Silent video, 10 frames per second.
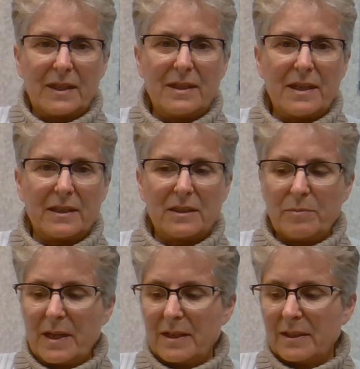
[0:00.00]
And that
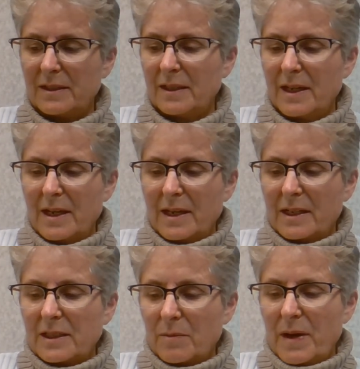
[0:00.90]
space
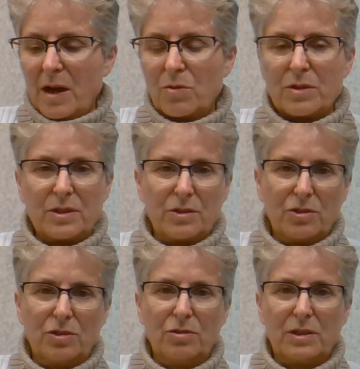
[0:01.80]
is our power to
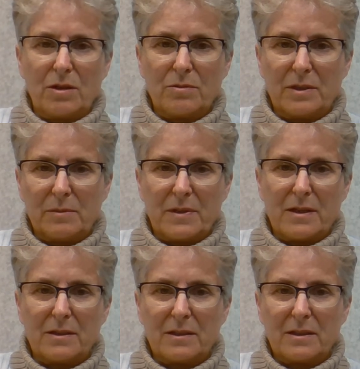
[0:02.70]
choose our
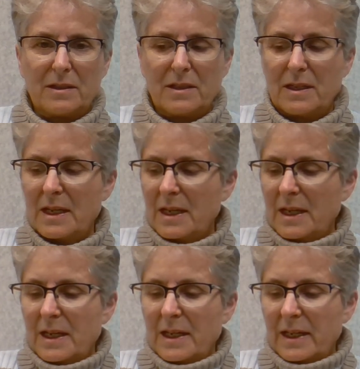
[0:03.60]
response.
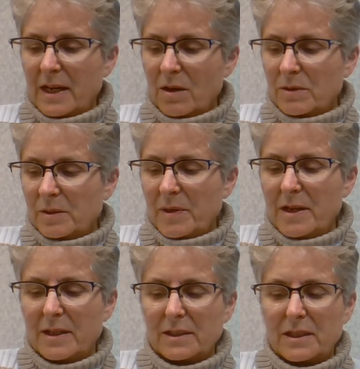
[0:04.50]
In our
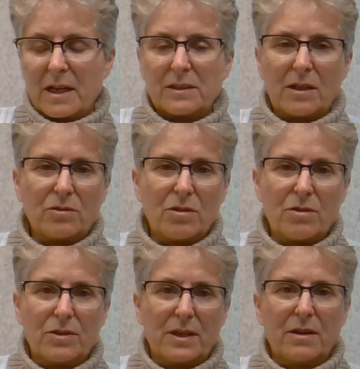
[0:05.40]
response lies our
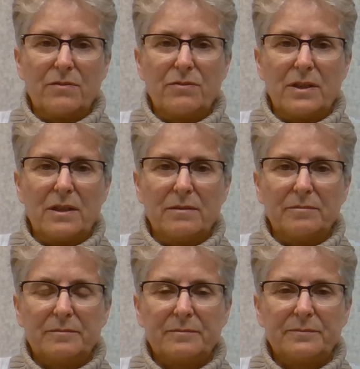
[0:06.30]
growth and our freedom.